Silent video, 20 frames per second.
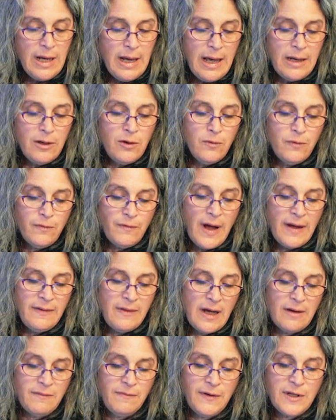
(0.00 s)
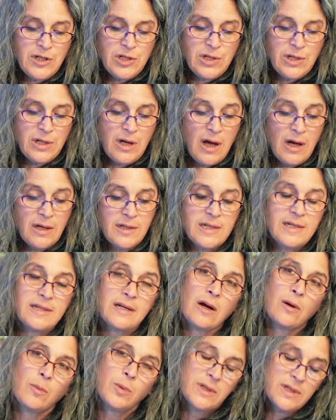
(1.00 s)
and who find that fiction
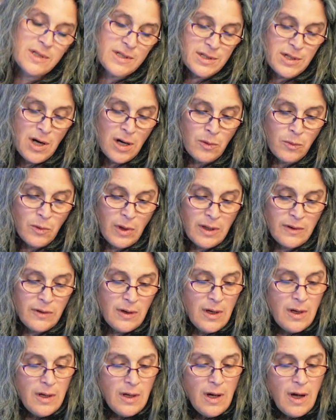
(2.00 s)
undesirable to start with